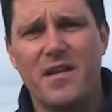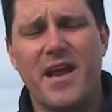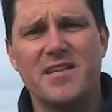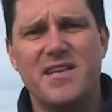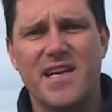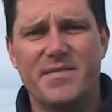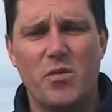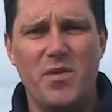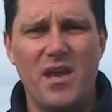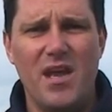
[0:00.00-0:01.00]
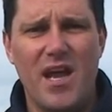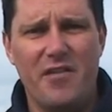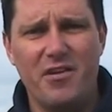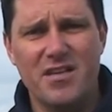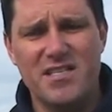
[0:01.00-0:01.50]
Nice thing about
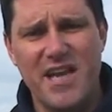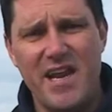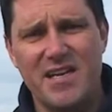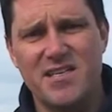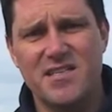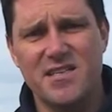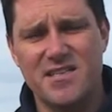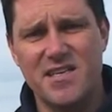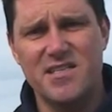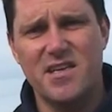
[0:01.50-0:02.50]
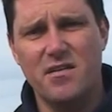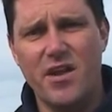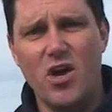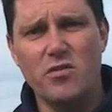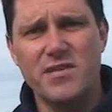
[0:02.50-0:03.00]
PEI real estate, it just
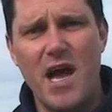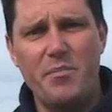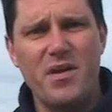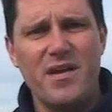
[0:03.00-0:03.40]
consistently goes up.